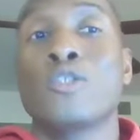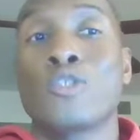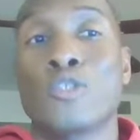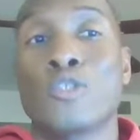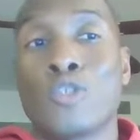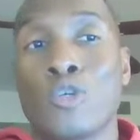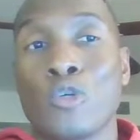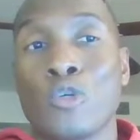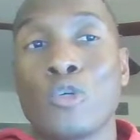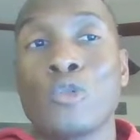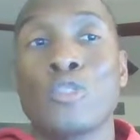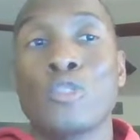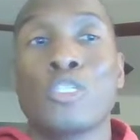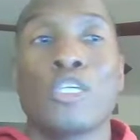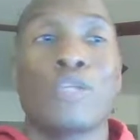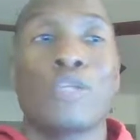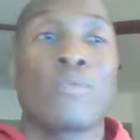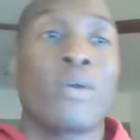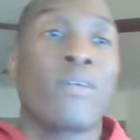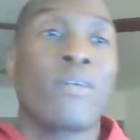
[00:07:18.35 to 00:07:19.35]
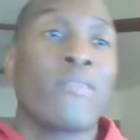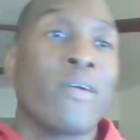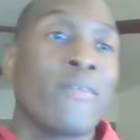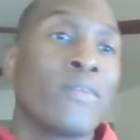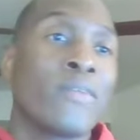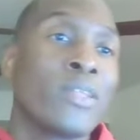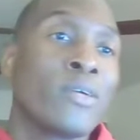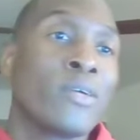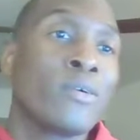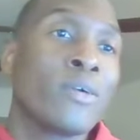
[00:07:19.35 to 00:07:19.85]
to generate
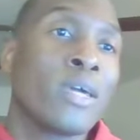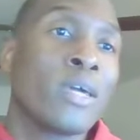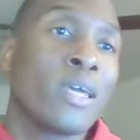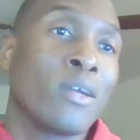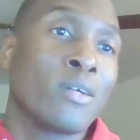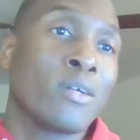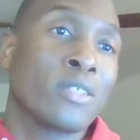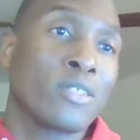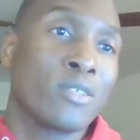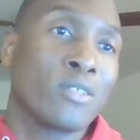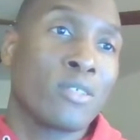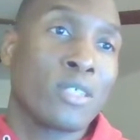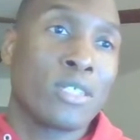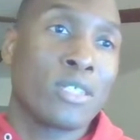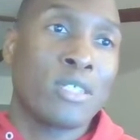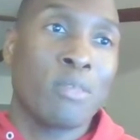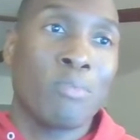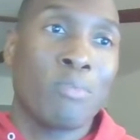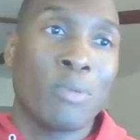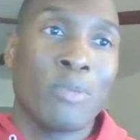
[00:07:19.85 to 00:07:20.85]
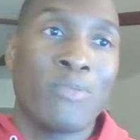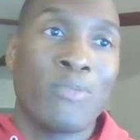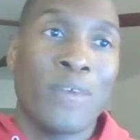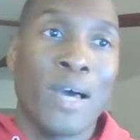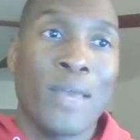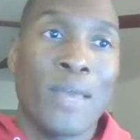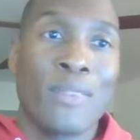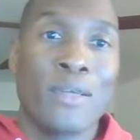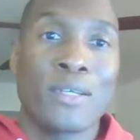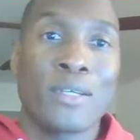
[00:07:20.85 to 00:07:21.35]
revenue, and also to
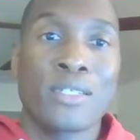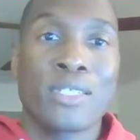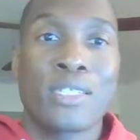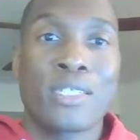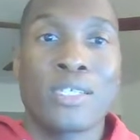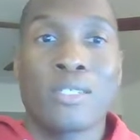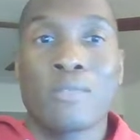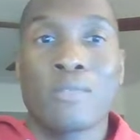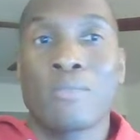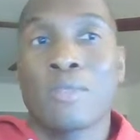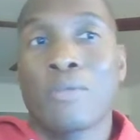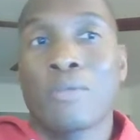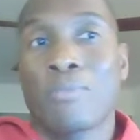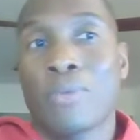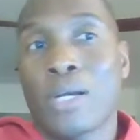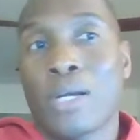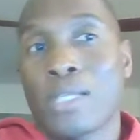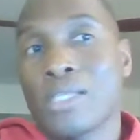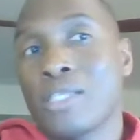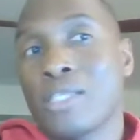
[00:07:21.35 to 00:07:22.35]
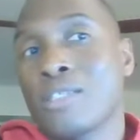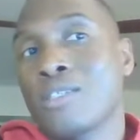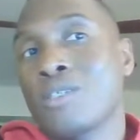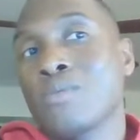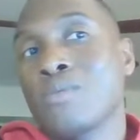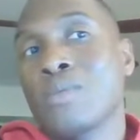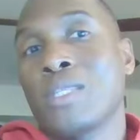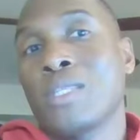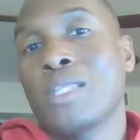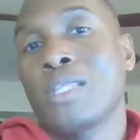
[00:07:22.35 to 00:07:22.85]
simplify their systems and
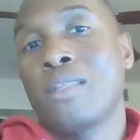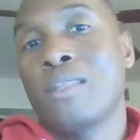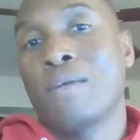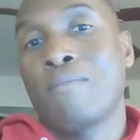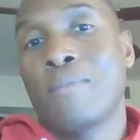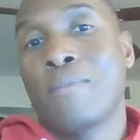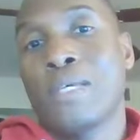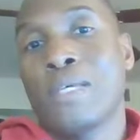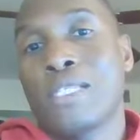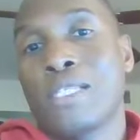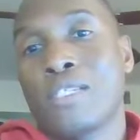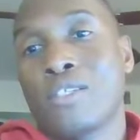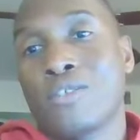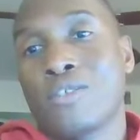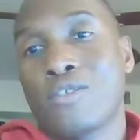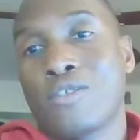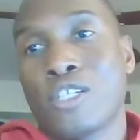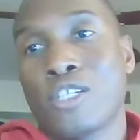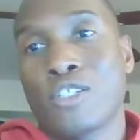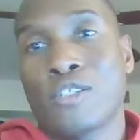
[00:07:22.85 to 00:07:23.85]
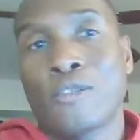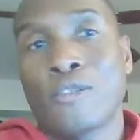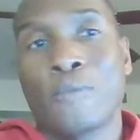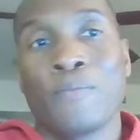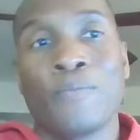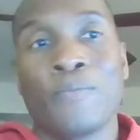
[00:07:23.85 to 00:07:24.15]
processes within their business structure.